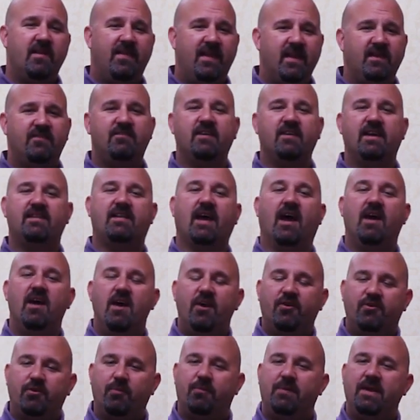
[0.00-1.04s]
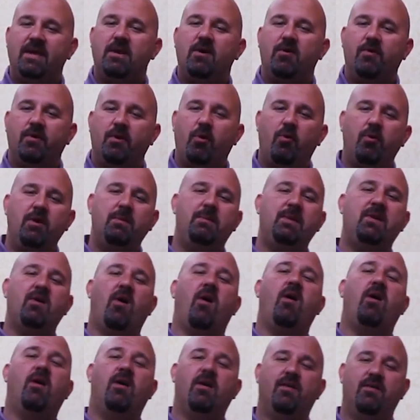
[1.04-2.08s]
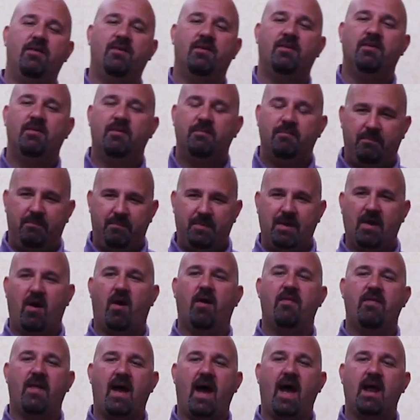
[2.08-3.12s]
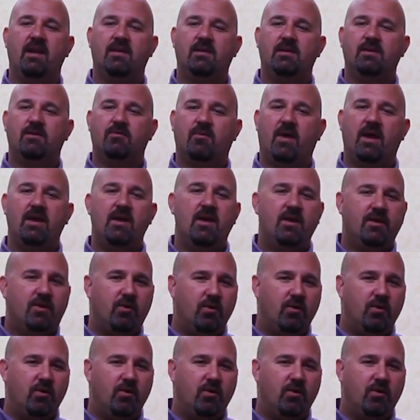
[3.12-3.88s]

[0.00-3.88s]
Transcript: Things like that. So going beyond that, right?